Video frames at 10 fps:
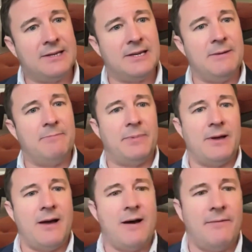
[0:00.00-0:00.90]
keep
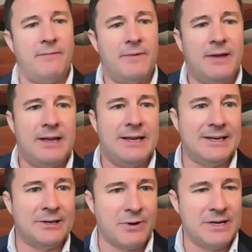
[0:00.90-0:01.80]

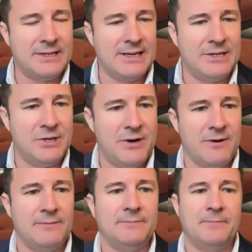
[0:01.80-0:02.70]
increasing each
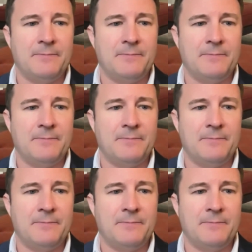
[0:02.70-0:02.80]
year.